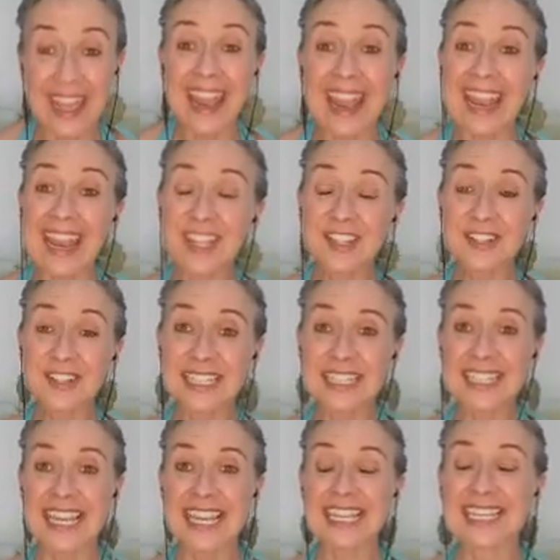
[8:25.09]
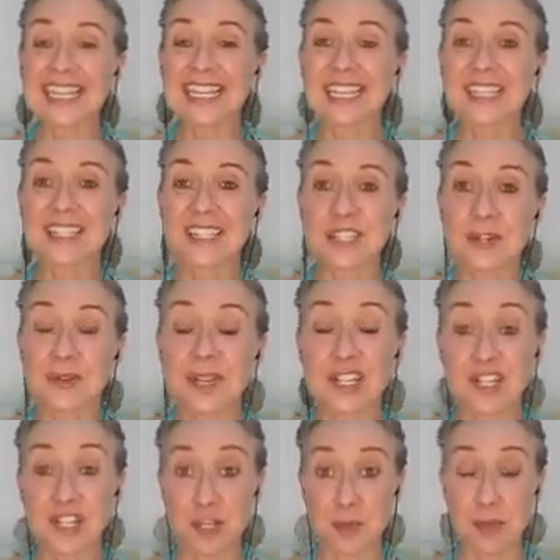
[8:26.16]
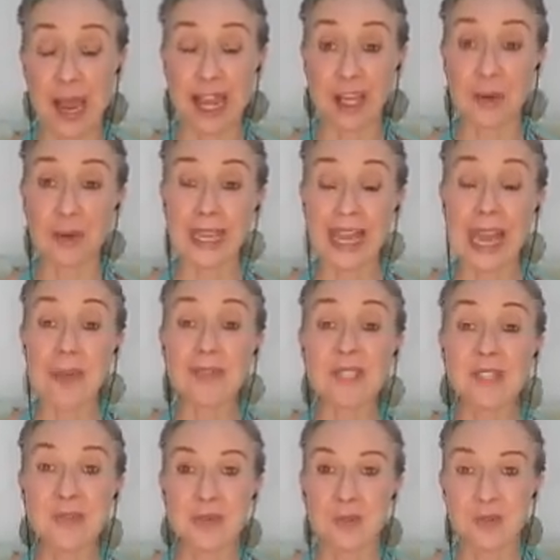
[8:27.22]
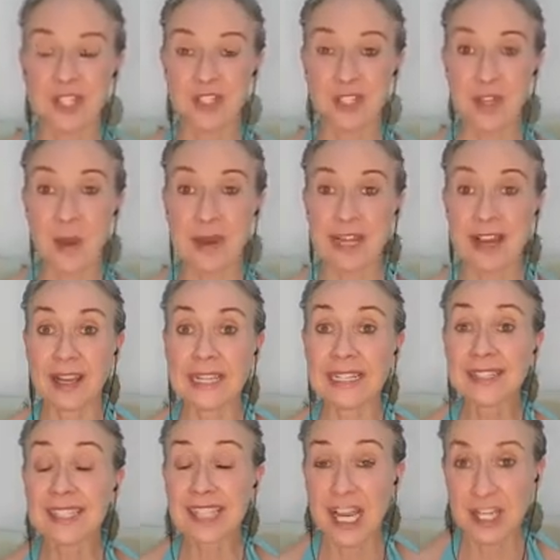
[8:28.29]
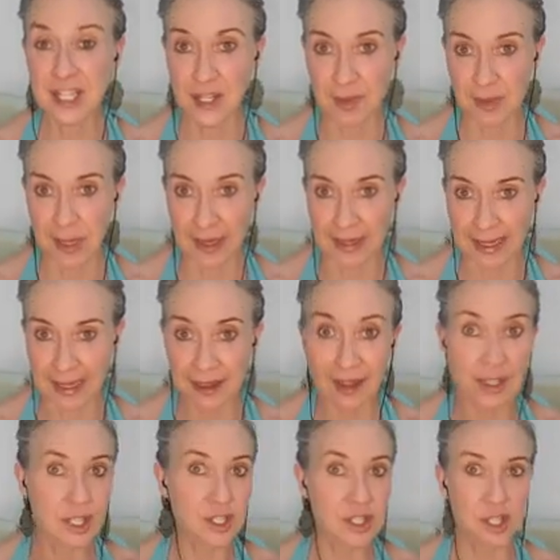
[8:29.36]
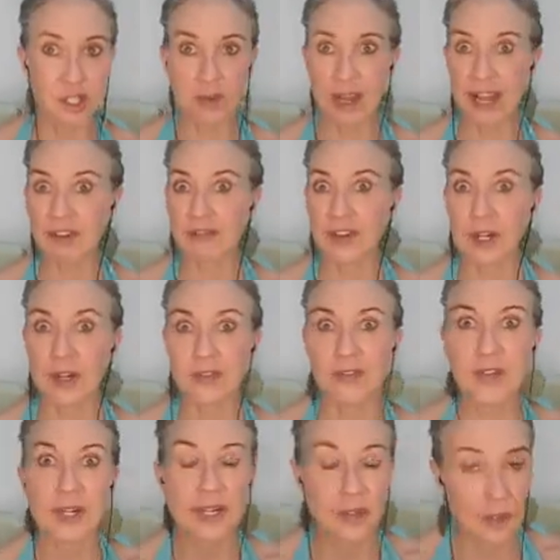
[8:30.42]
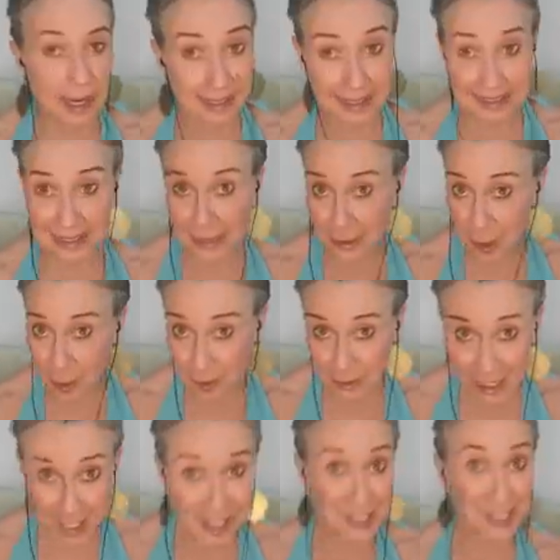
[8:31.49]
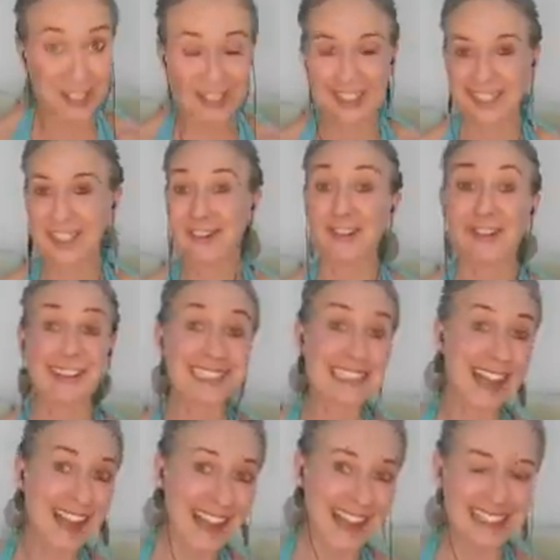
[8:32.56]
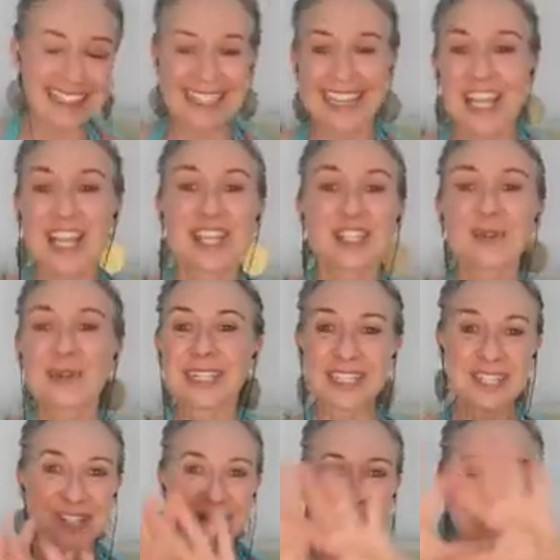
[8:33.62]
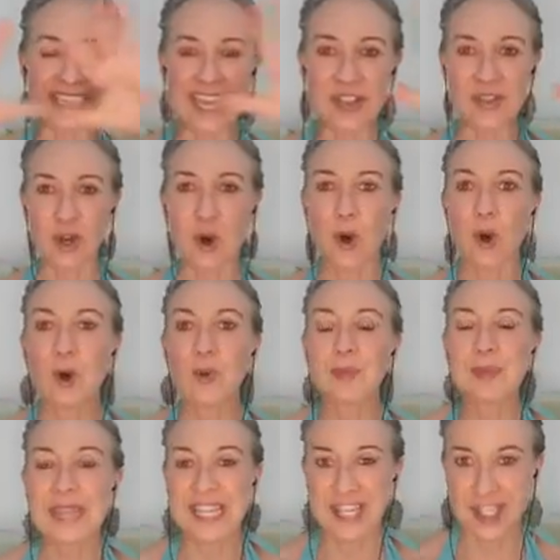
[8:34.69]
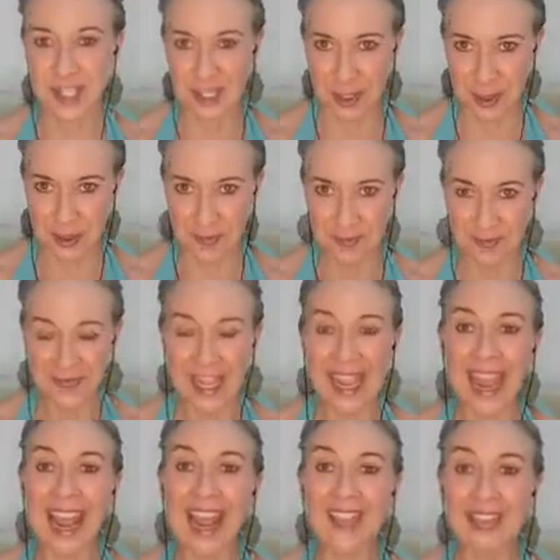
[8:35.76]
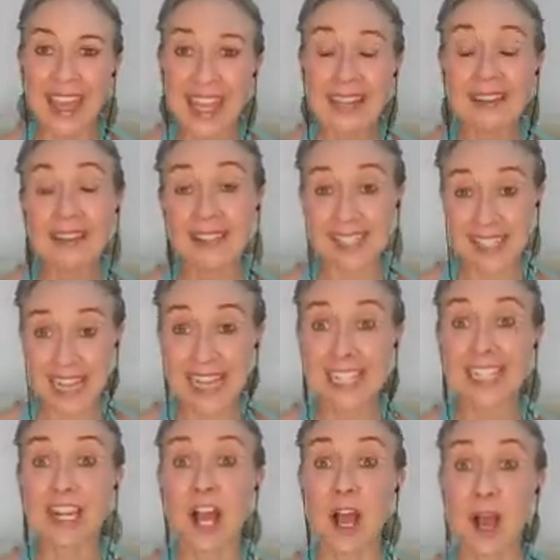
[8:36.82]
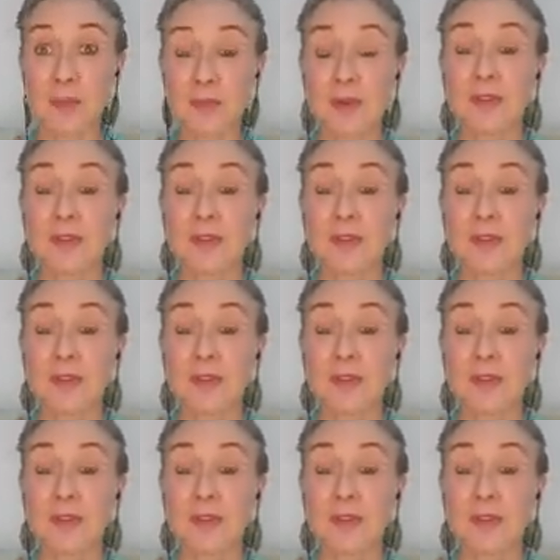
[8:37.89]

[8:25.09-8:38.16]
And you're going to take into consideration your biochemistry, what's going on inside your body. Do you have very, very chronically low blood sugar or not? So we're going to look at the whole picture and then set it up